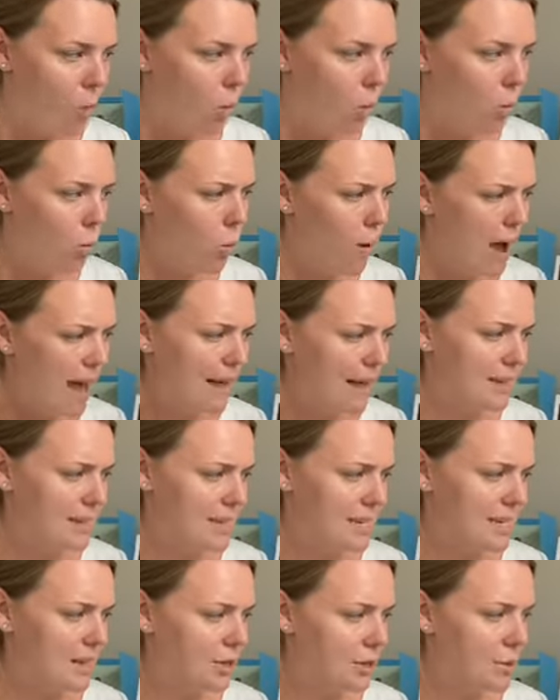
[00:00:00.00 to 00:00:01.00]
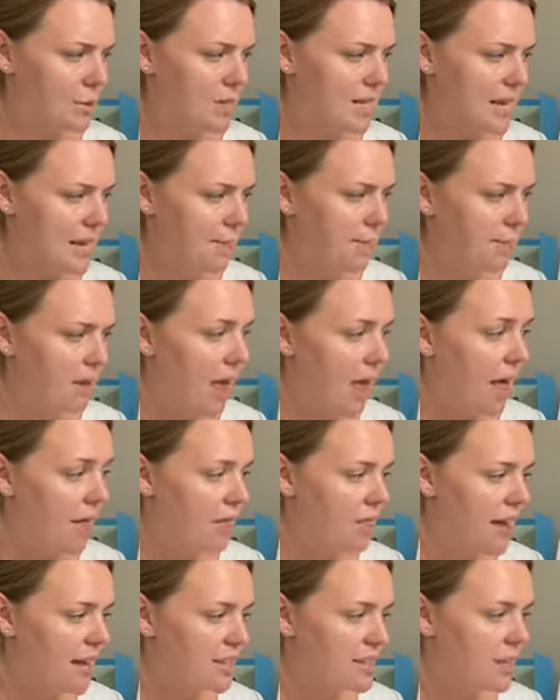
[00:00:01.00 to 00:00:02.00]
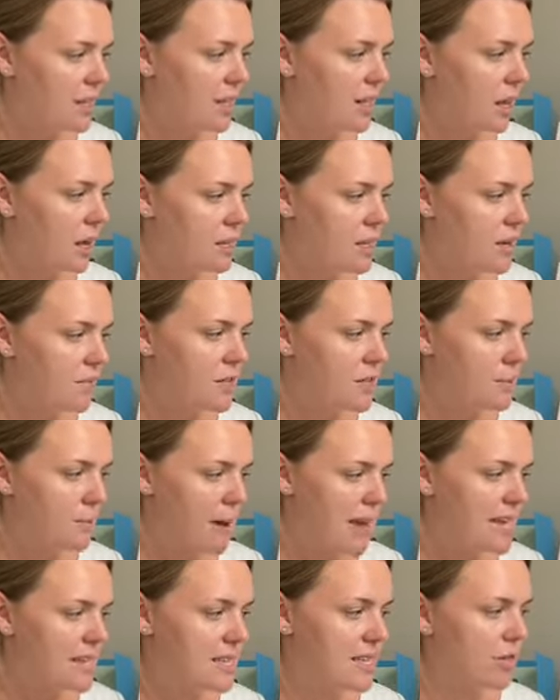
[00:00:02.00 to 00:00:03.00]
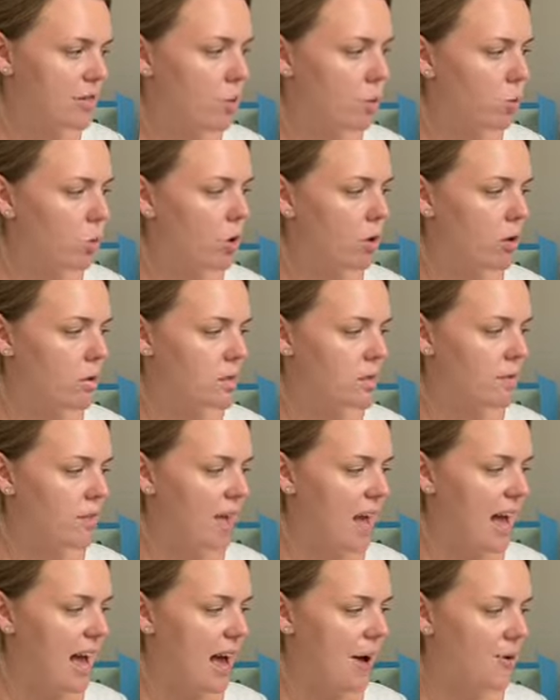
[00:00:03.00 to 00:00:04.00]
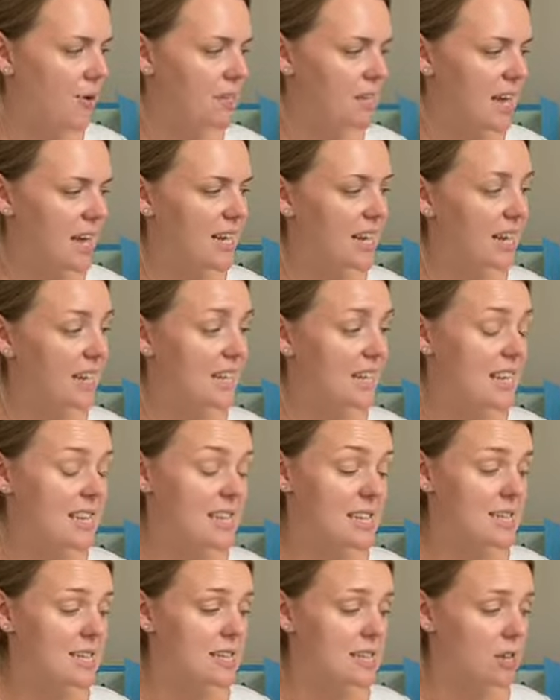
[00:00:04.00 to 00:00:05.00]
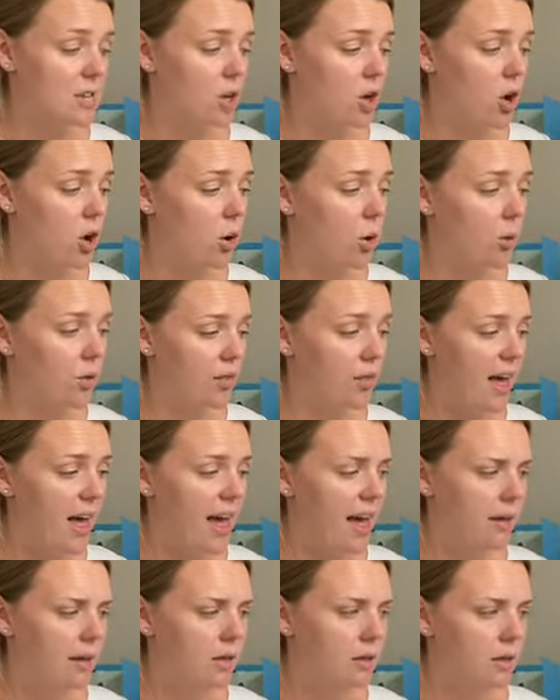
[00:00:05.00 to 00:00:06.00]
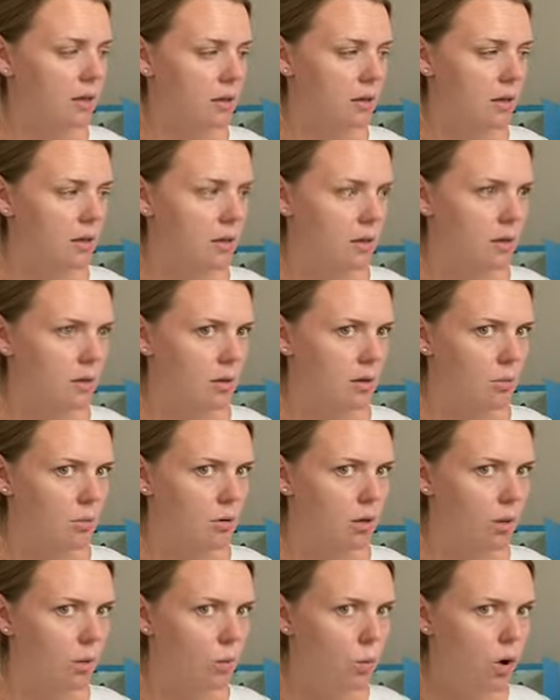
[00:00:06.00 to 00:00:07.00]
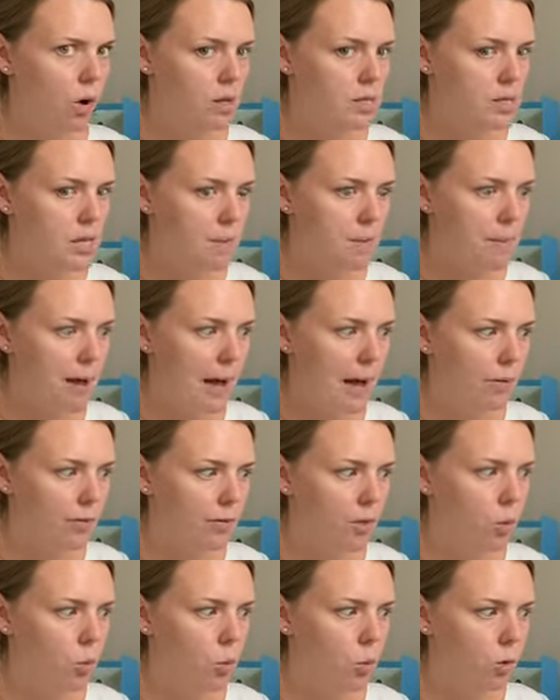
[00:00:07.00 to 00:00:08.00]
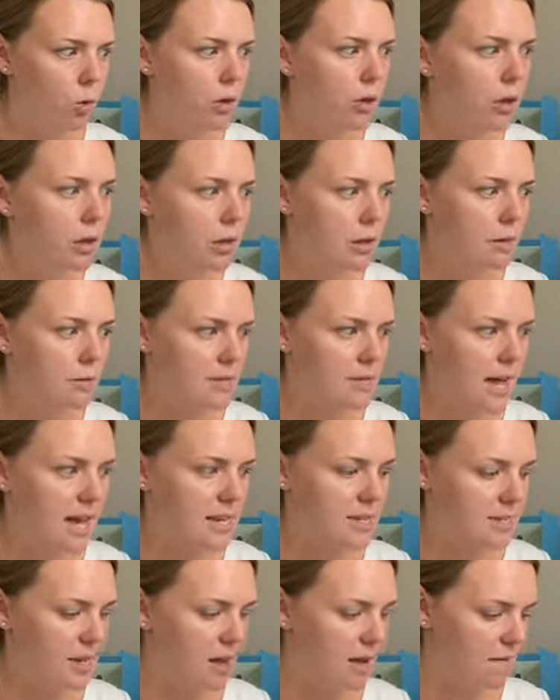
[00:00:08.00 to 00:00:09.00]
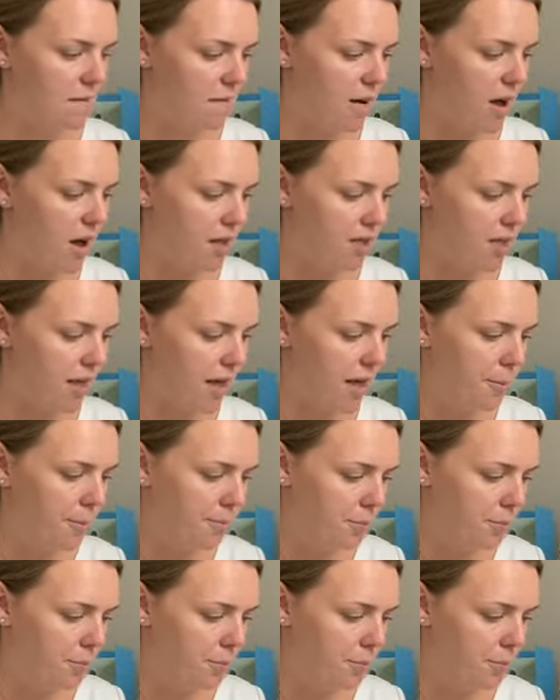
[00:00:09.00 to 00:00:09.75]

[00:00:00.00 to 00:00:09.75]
"Well," said Lucy, "there's a lot of space in the walls of the house, and at least it isn't cold there." "Well, what about the wolves?" asked her father.